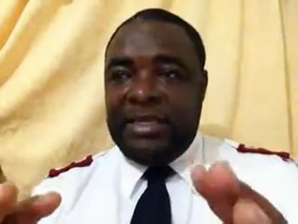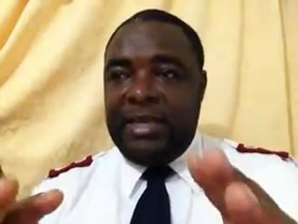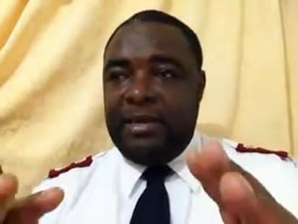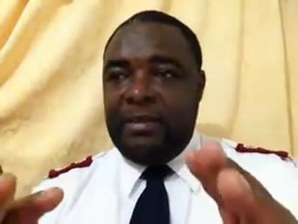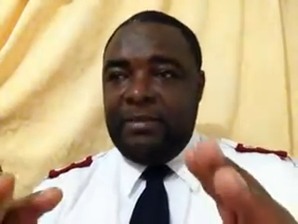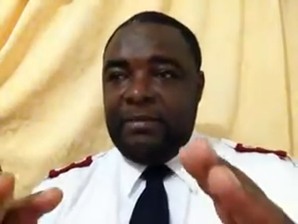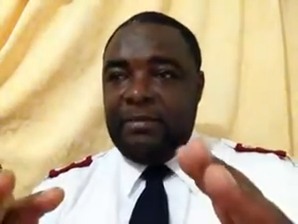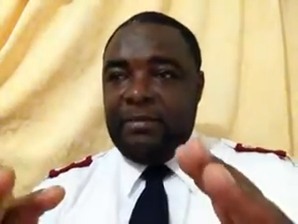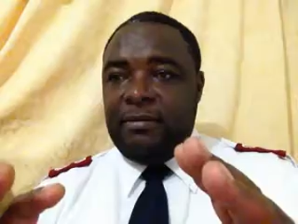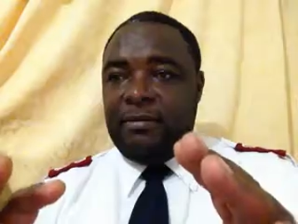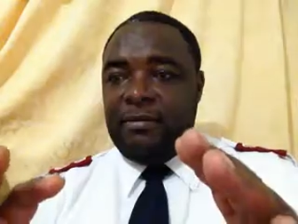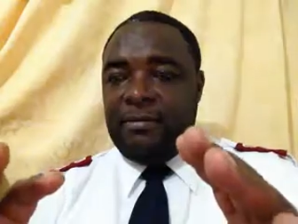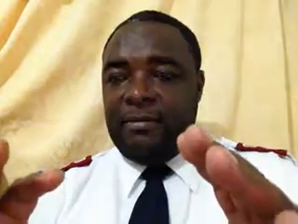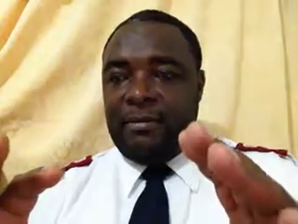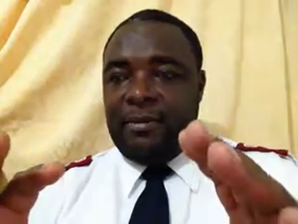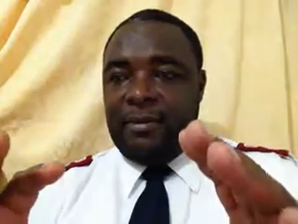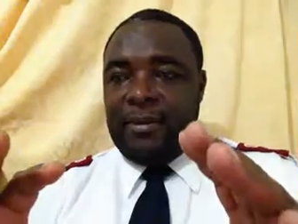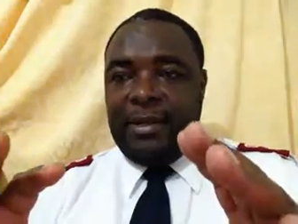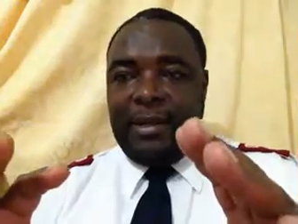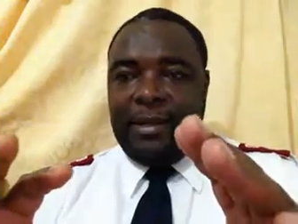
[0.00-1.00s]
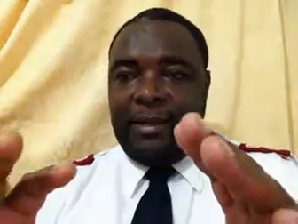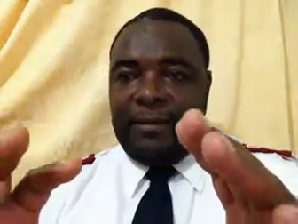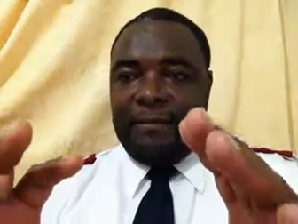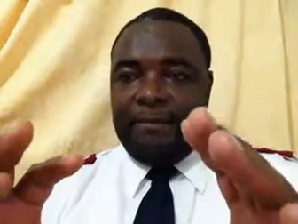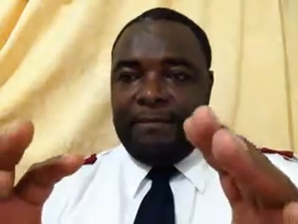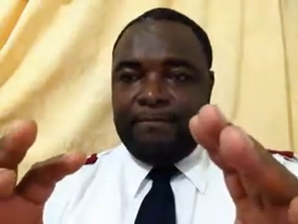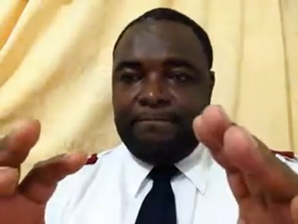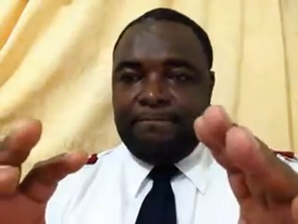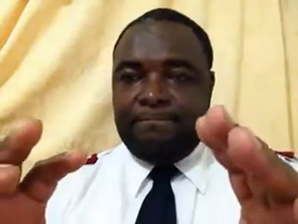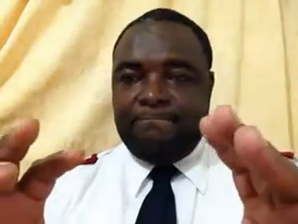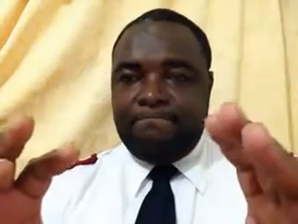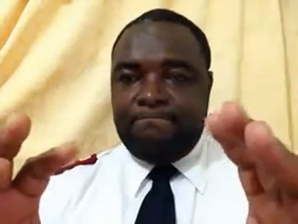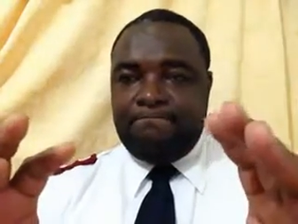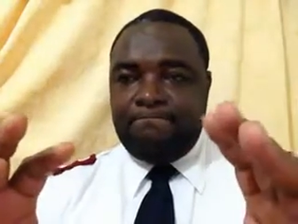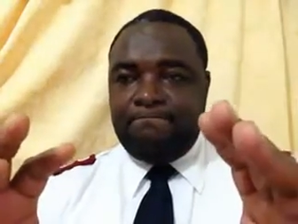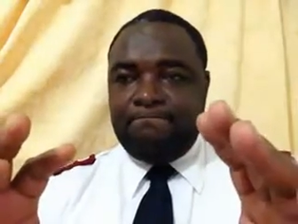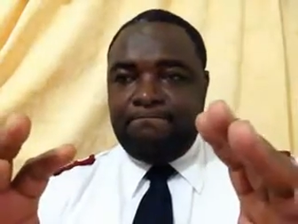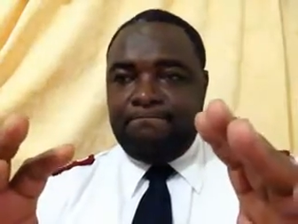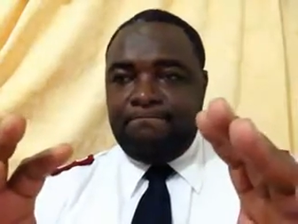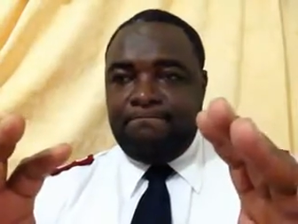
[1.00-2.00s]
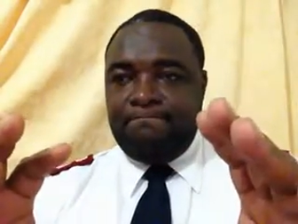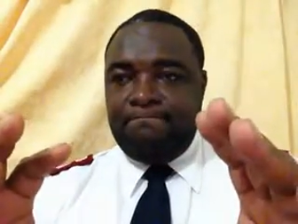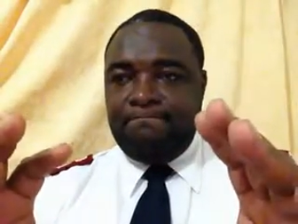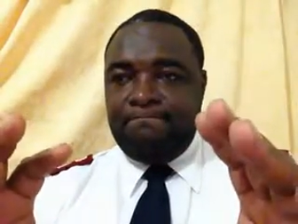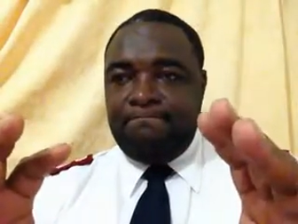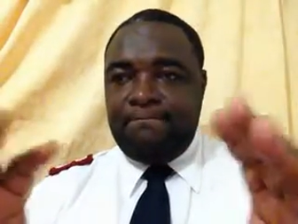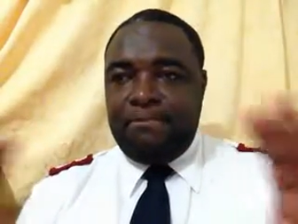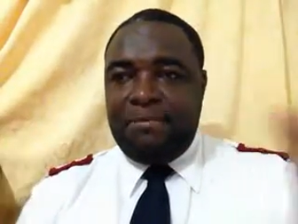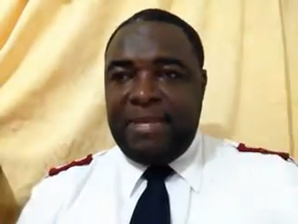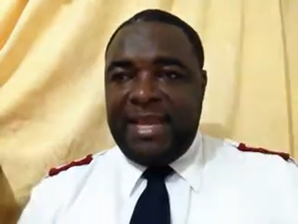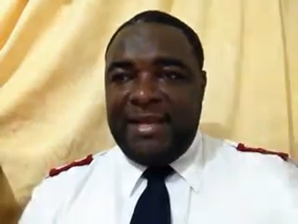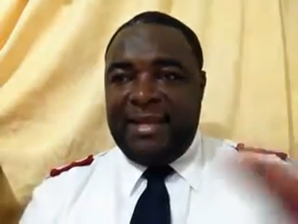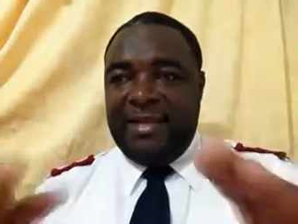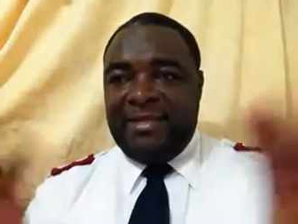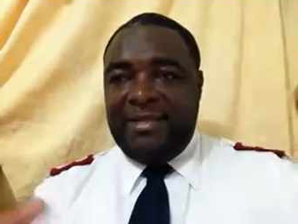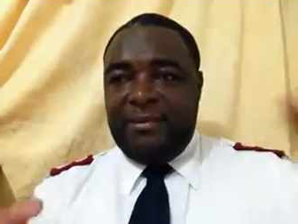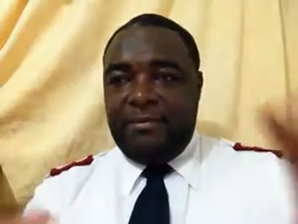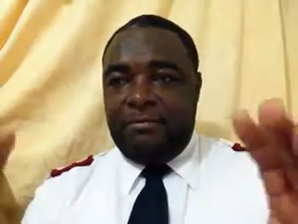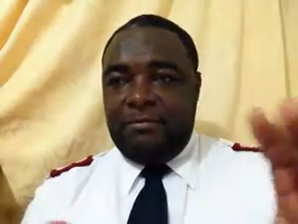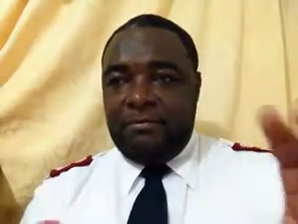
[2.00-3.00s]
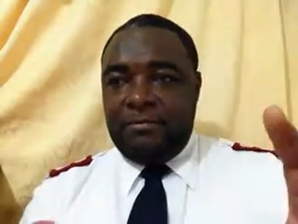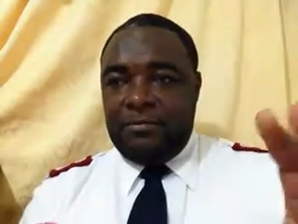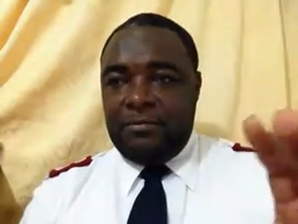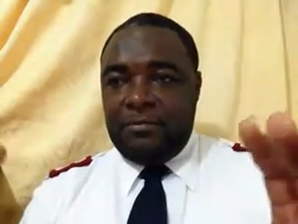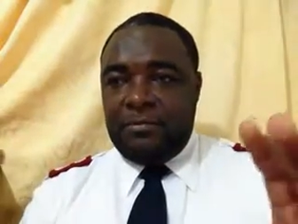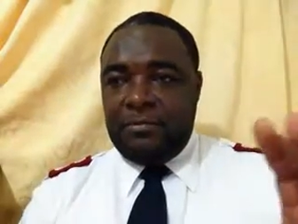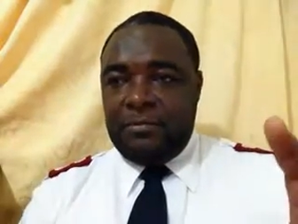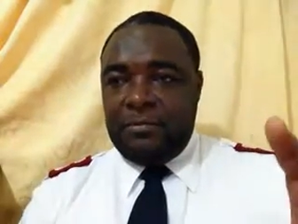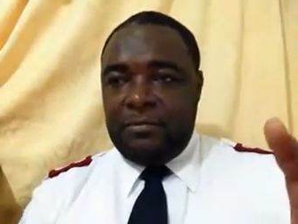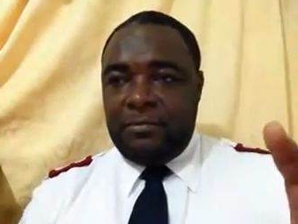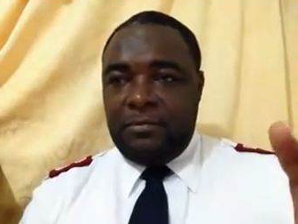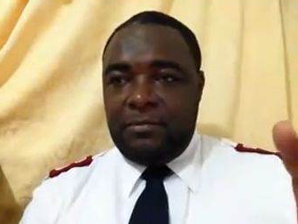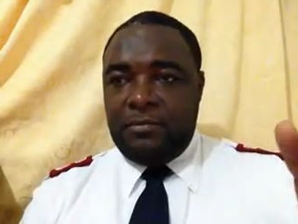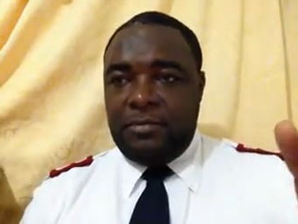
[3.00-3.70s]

I can't quote you the book and chapter and paragraph and all that.